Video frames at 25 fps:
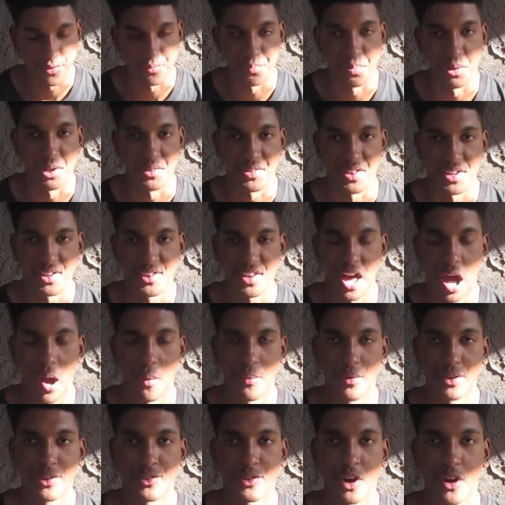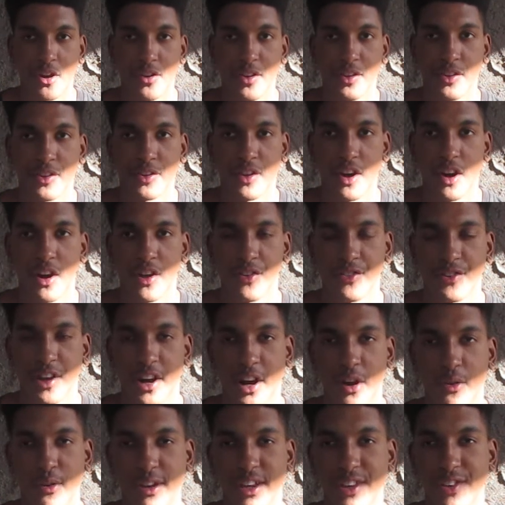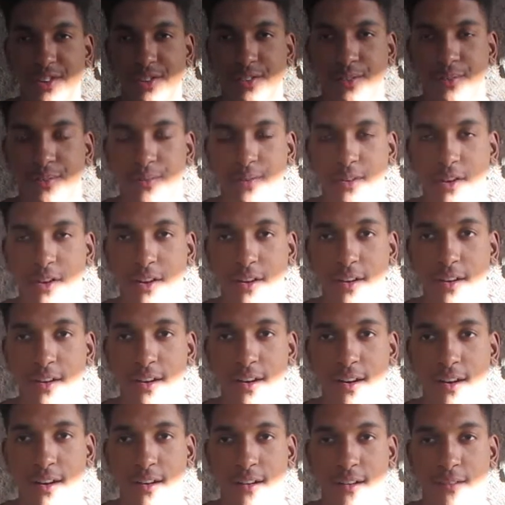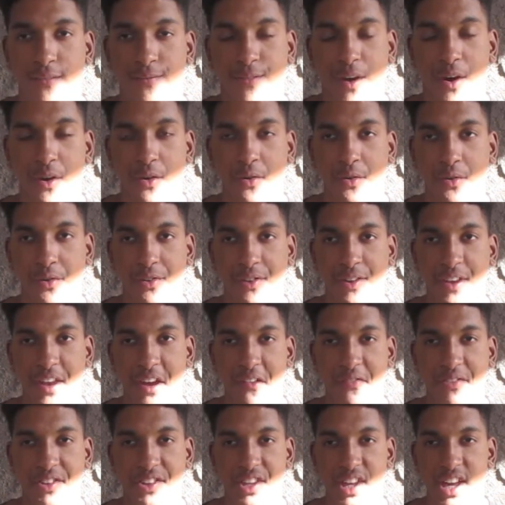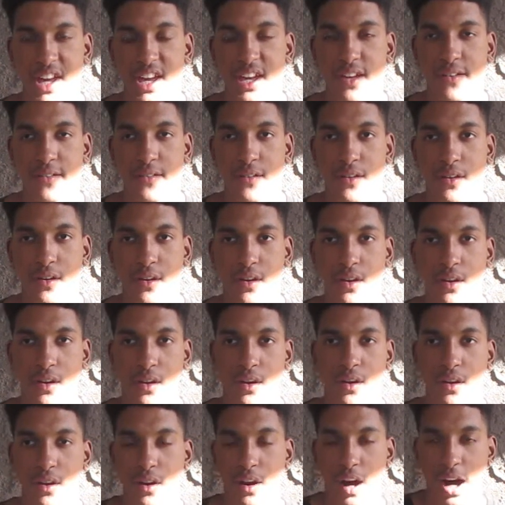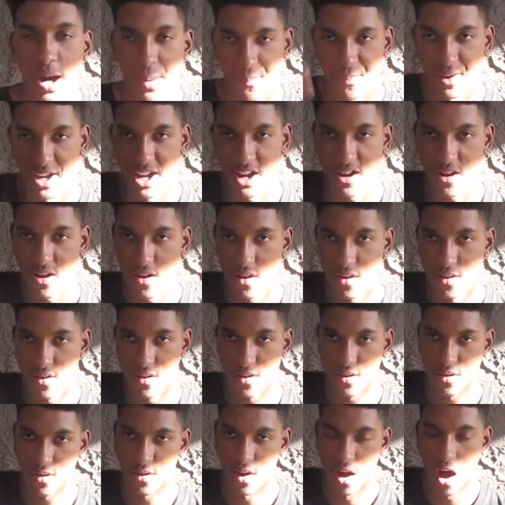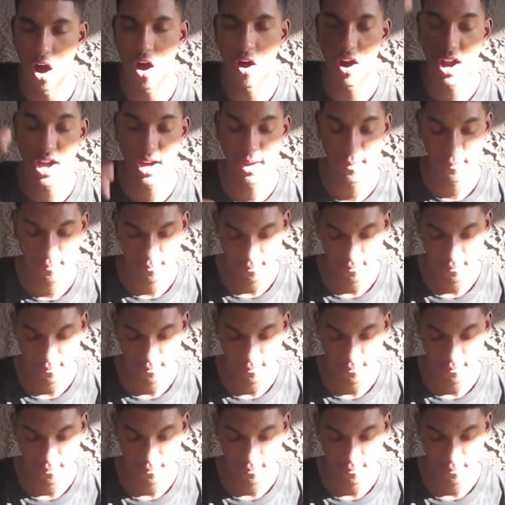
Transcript: but this how we starting the song, Jacquees, vocals and everything up here. All right,